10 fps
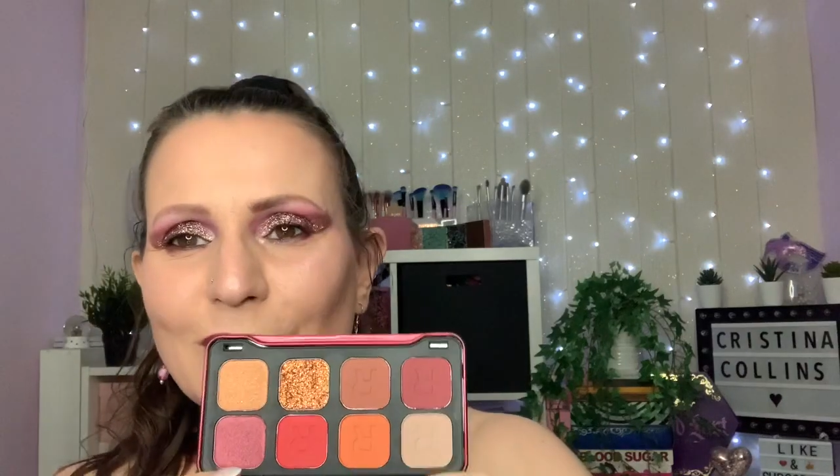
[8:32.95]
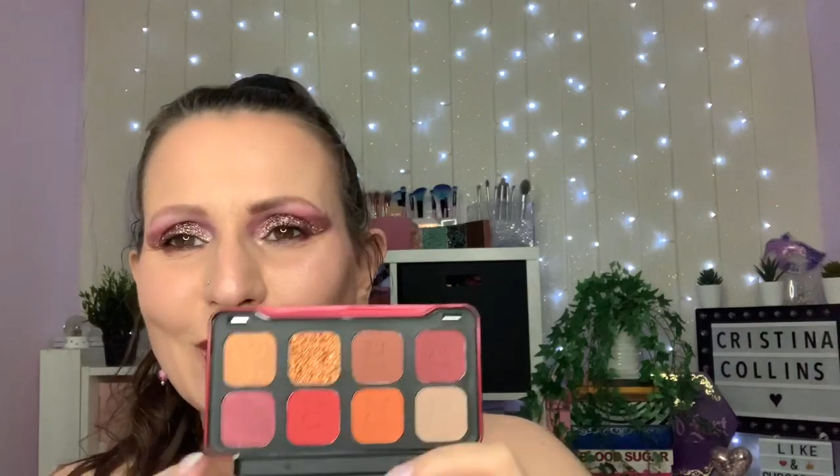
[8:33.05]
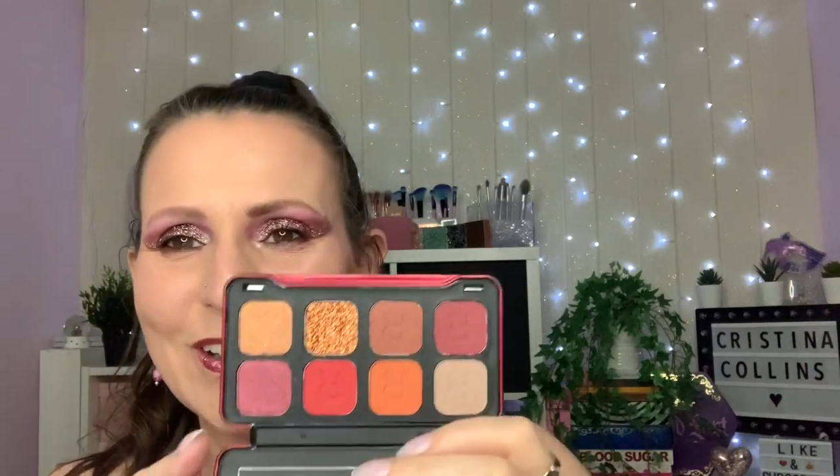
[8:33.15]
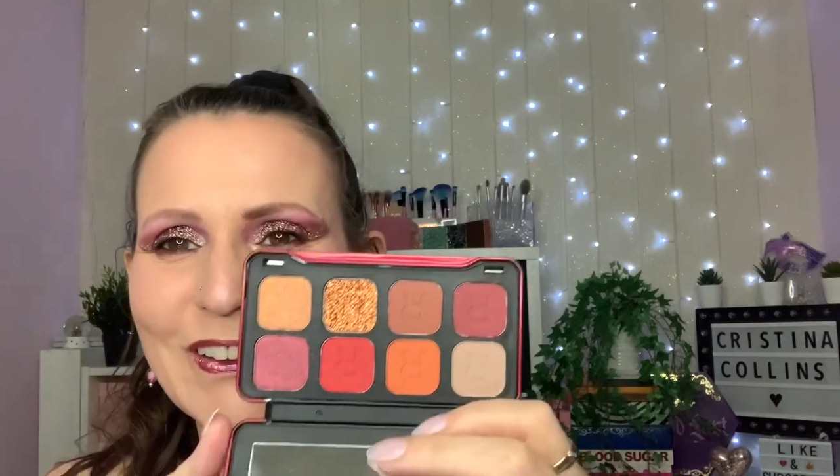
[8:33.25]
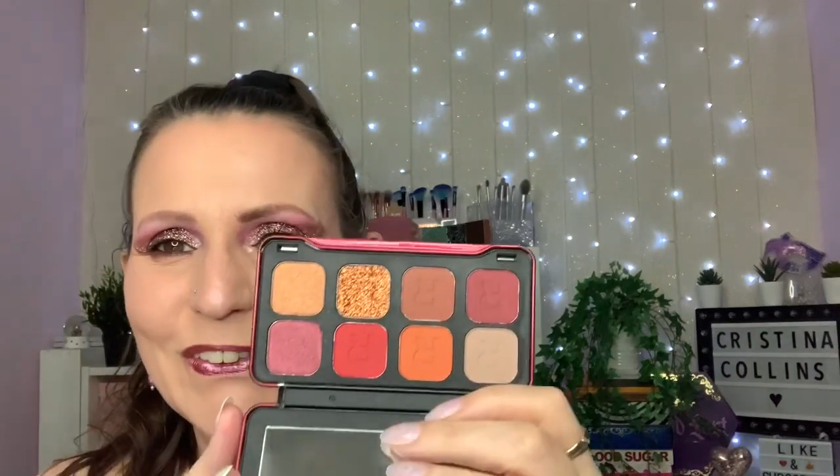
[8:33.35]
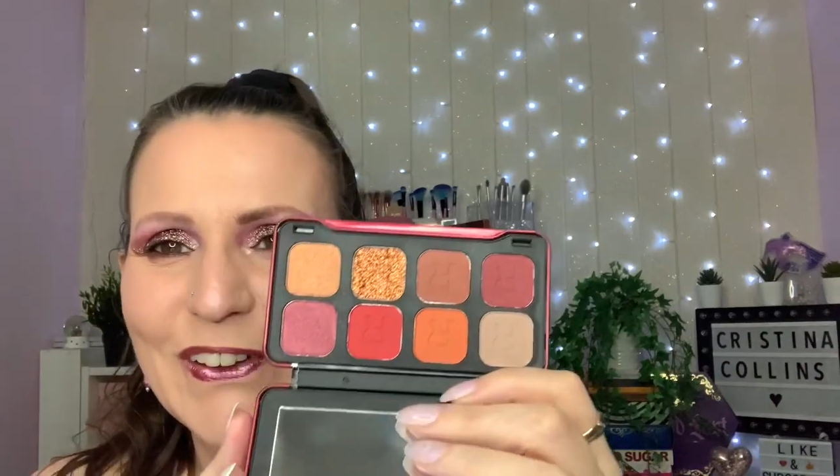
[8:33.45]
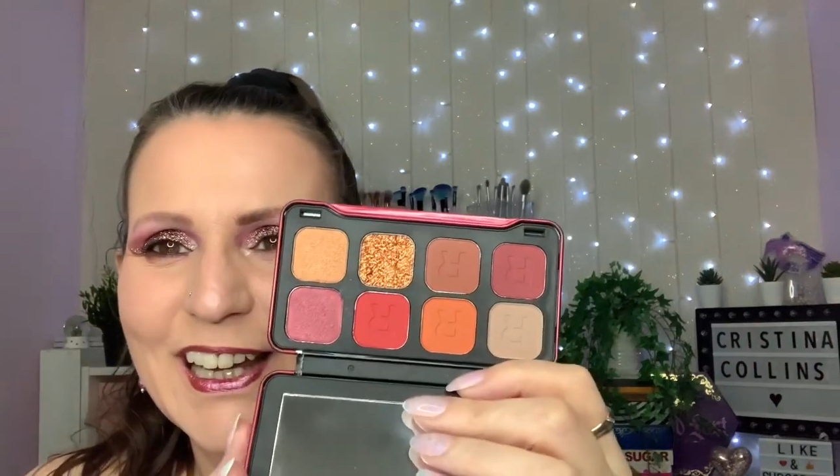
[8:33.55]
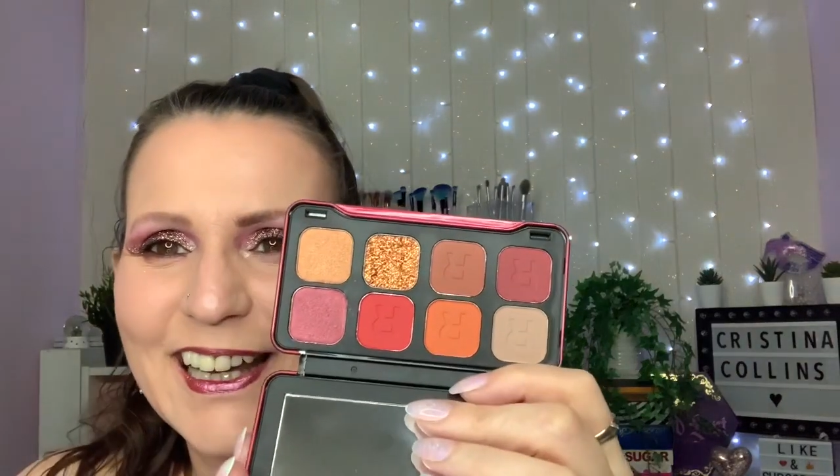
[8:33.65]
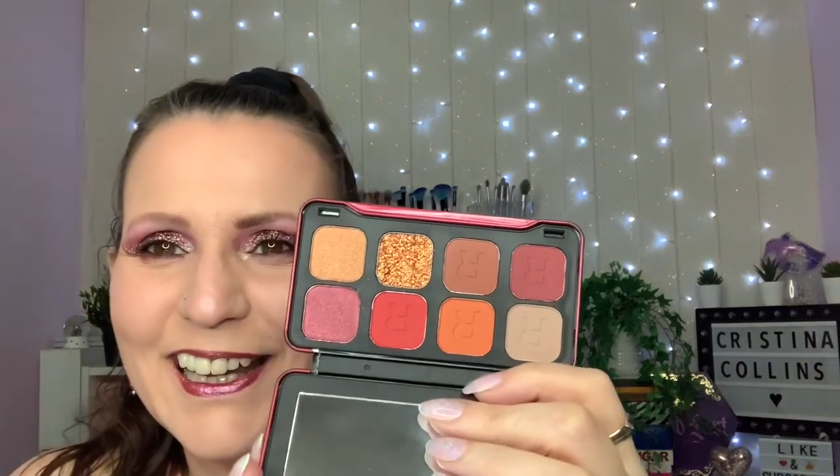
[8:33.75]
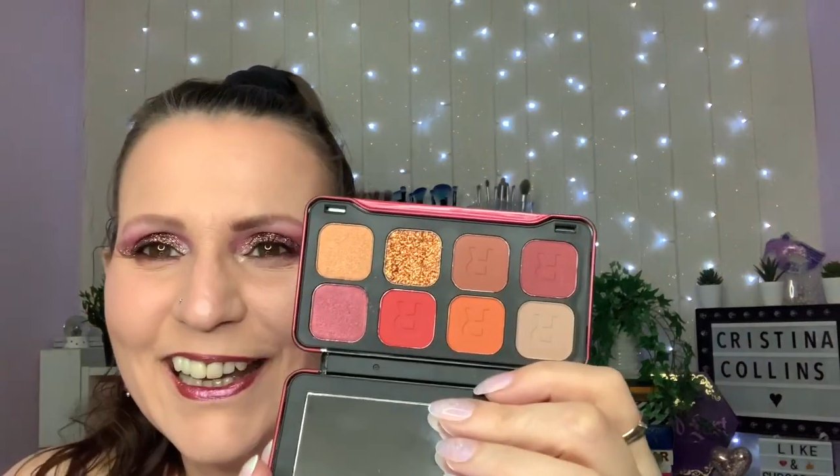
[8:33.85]
Look at
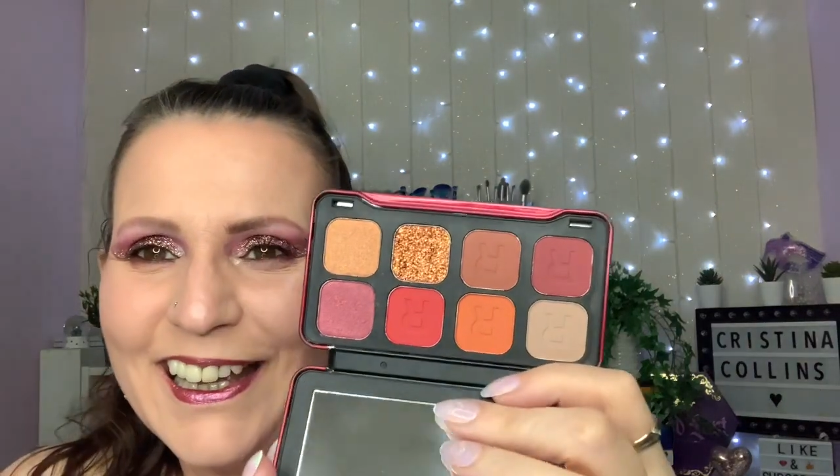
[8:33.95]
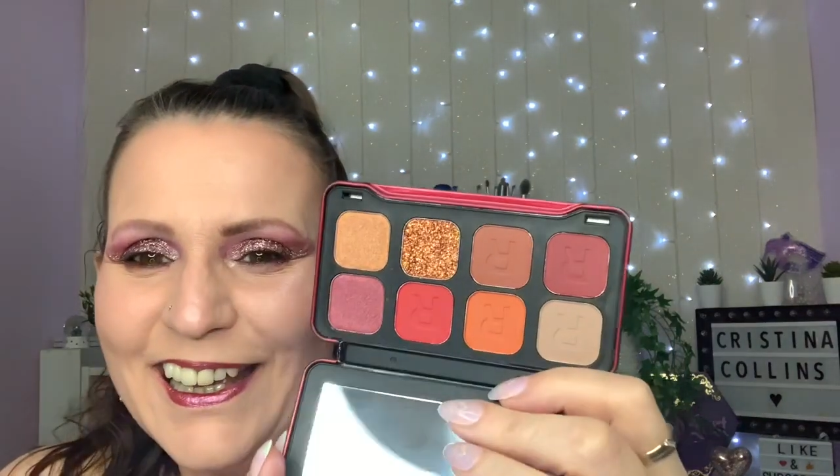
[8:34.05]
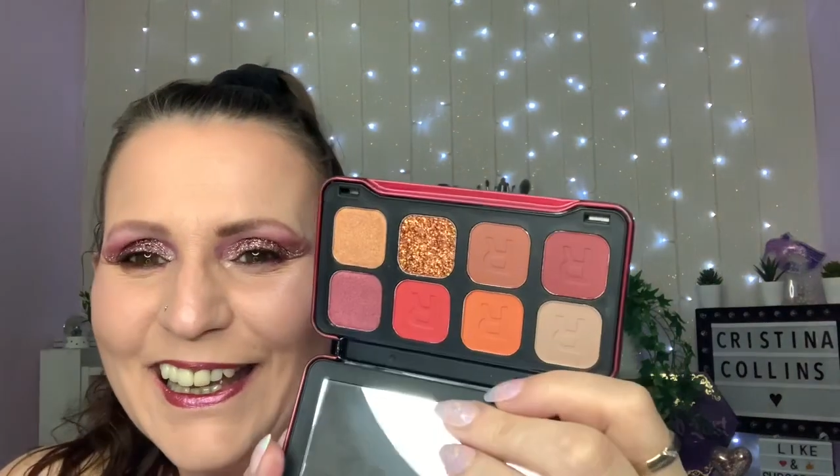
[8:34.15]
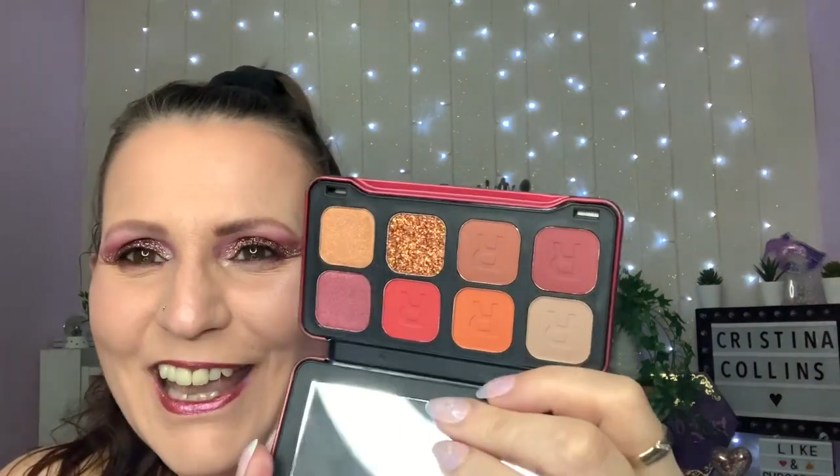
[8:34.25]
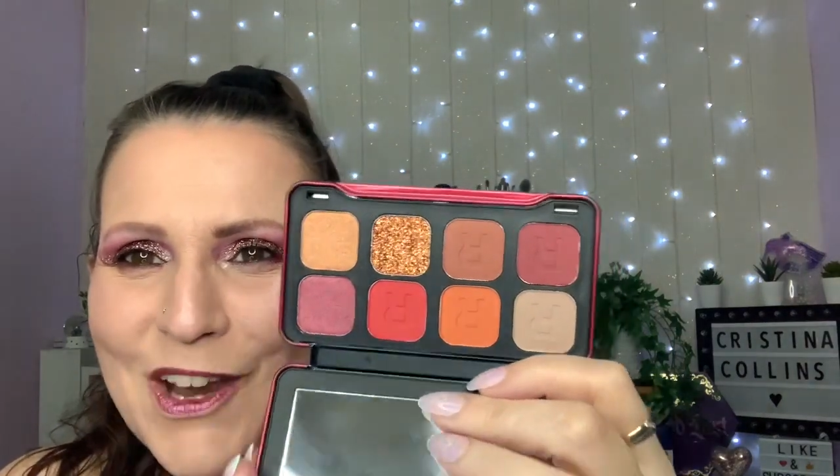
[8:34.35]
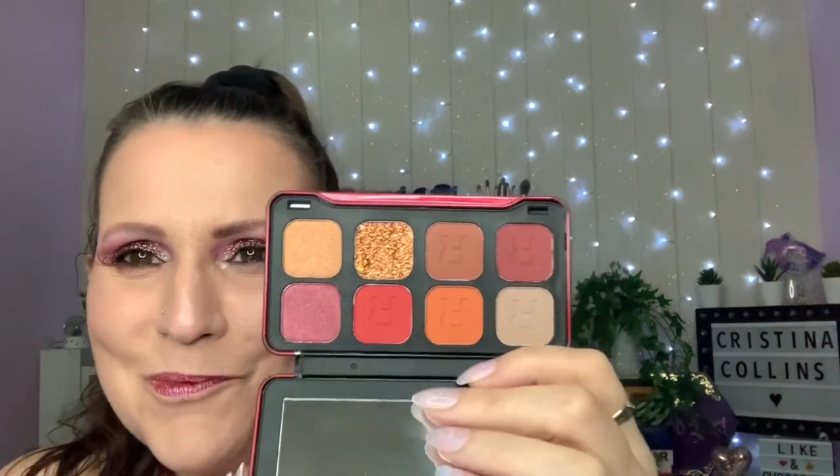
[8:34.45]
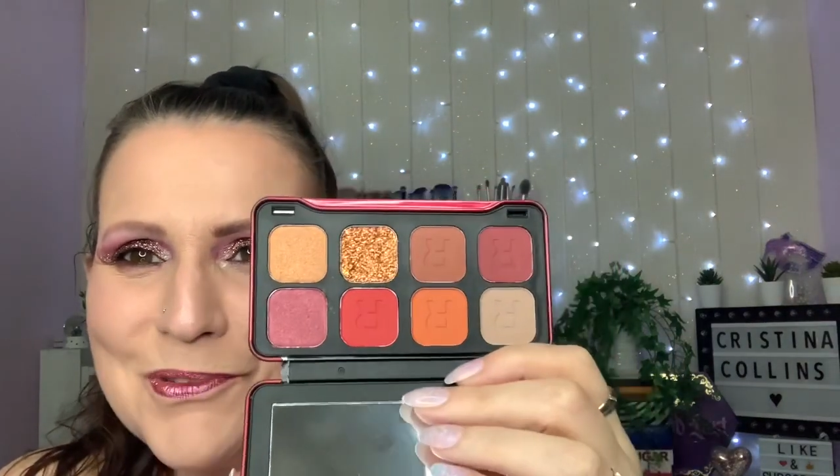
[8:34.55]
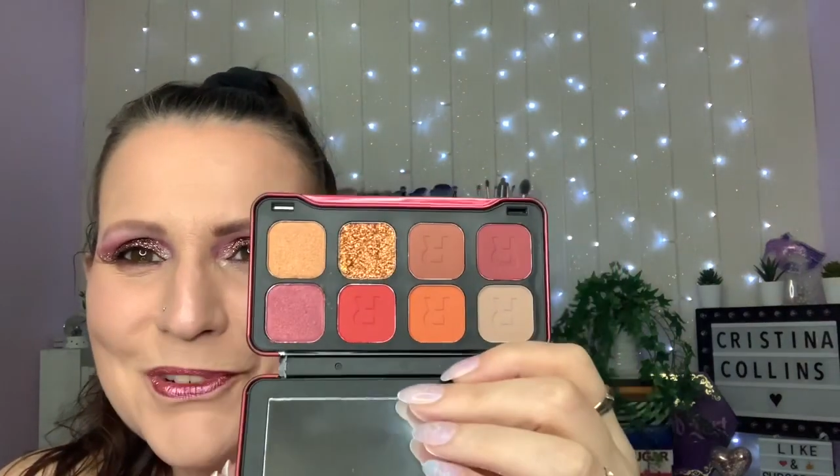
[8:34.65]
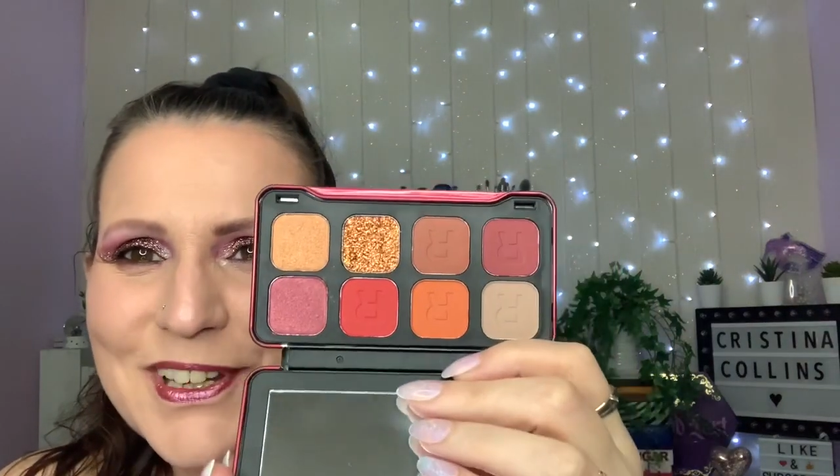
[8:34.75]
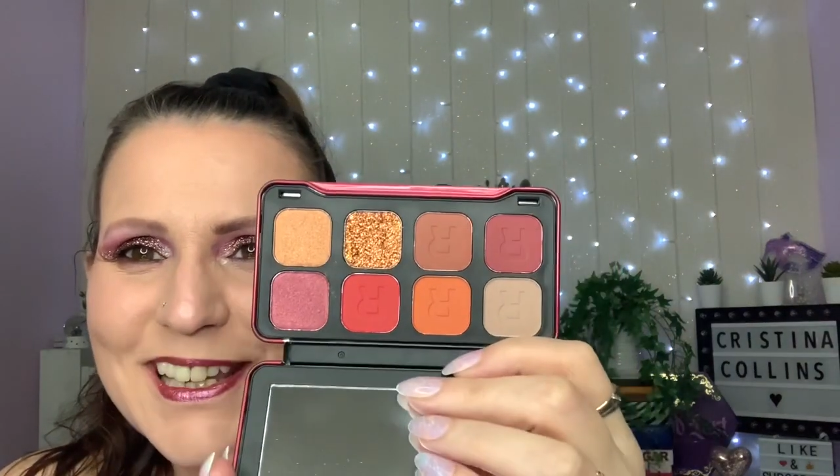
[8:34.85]
that. How
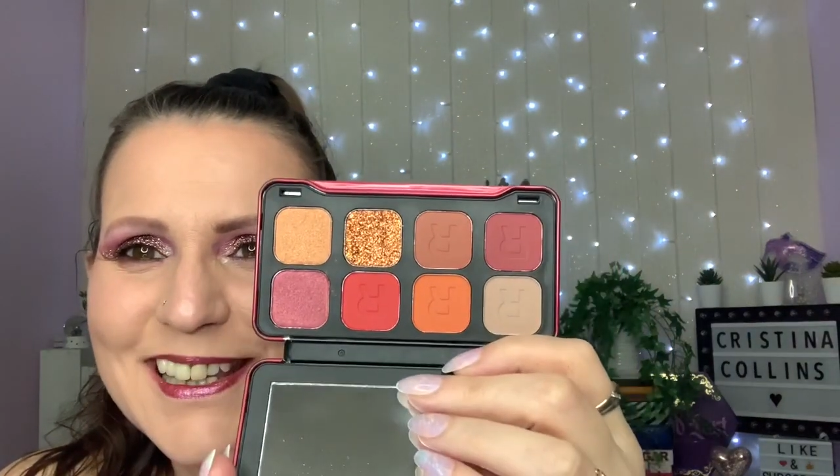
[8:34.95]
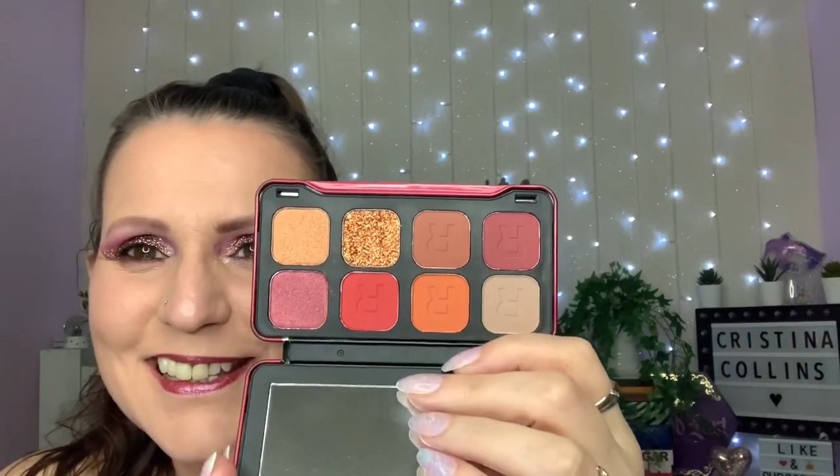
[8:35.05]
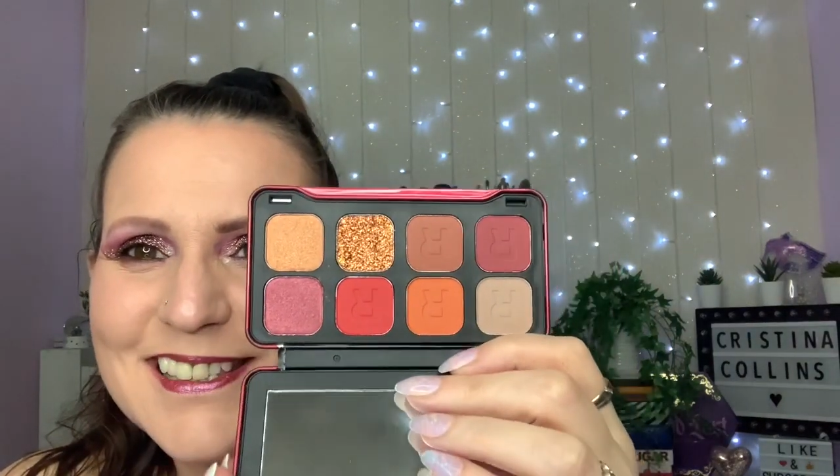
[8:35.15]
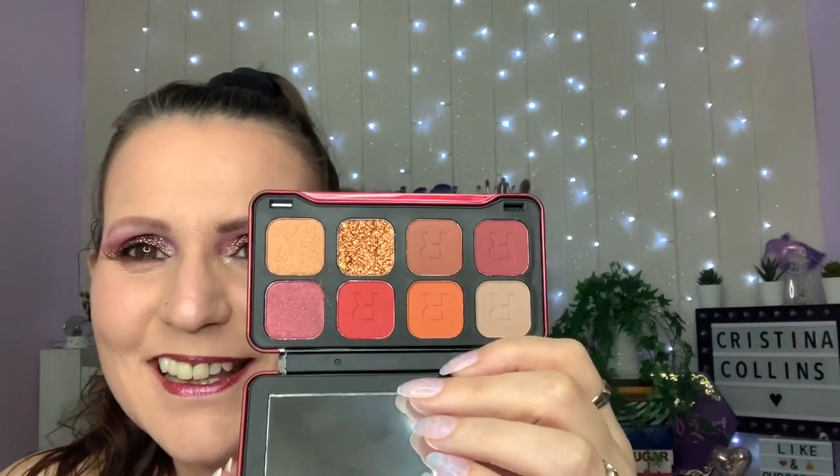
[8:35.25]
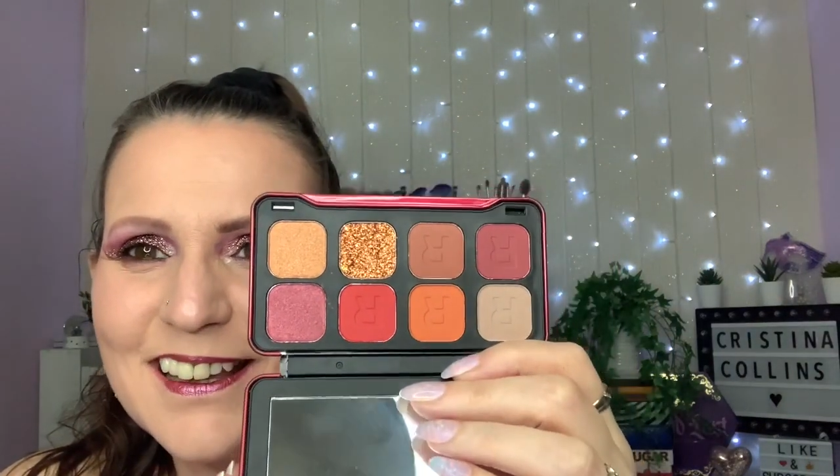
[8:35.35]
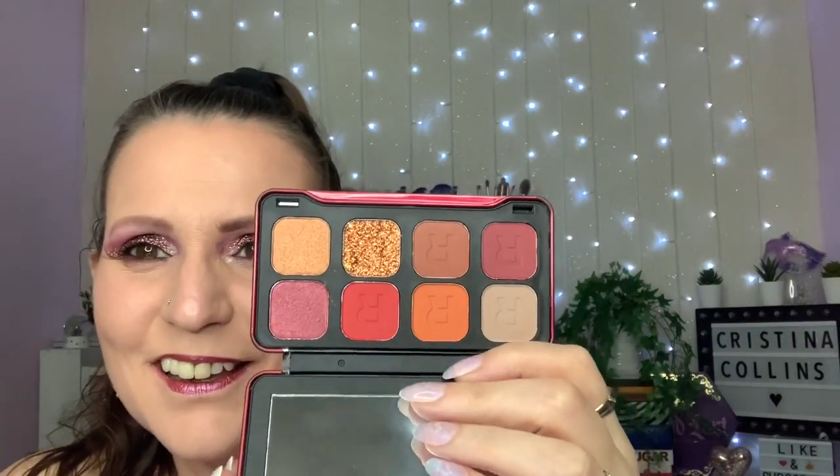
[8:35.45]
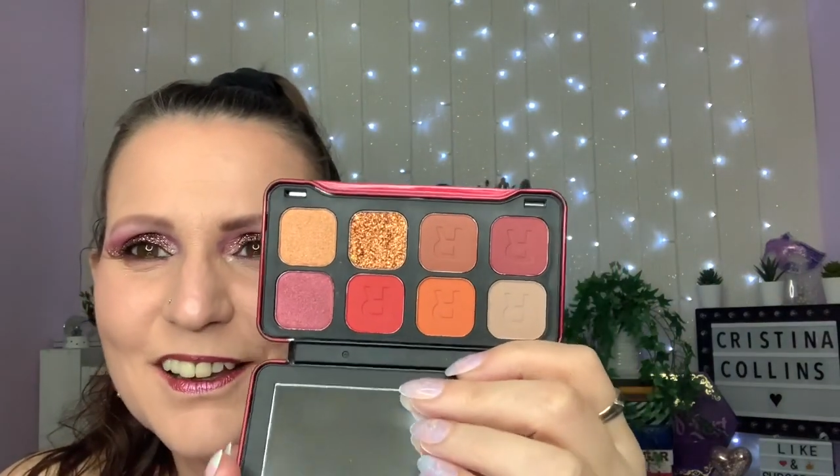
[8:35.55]
pretty is that?